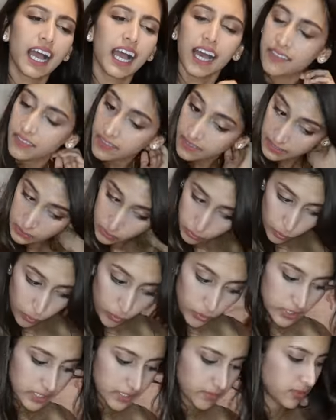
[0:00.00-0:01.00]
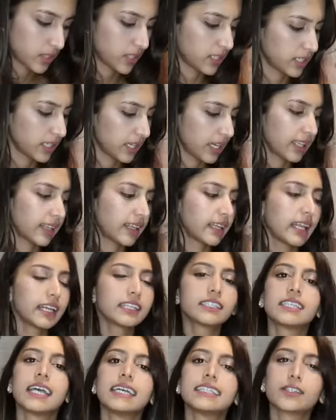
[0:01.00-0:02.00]
And then there's autumn, so I think
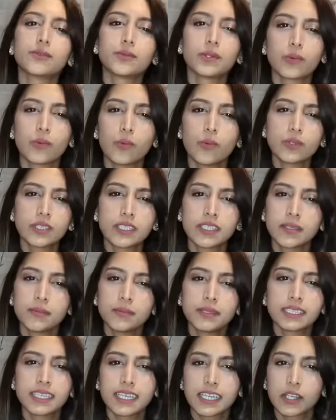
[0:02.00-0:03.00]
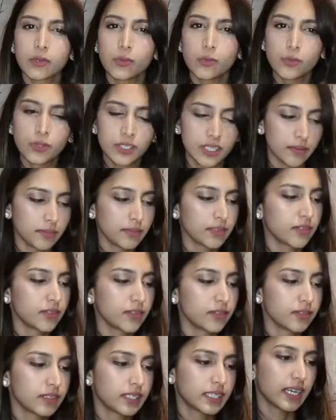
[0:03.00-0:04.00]
let's settle with autumn. It's like an
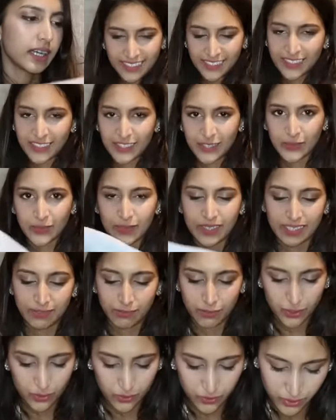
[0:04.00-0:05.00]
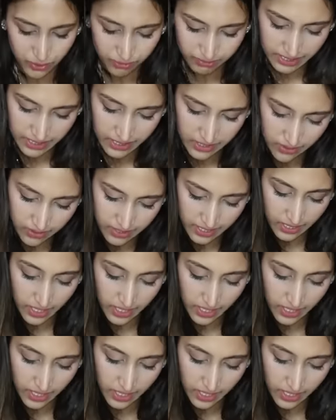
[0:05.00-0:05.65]
autumnal stuff. This is this one, which is also really cute.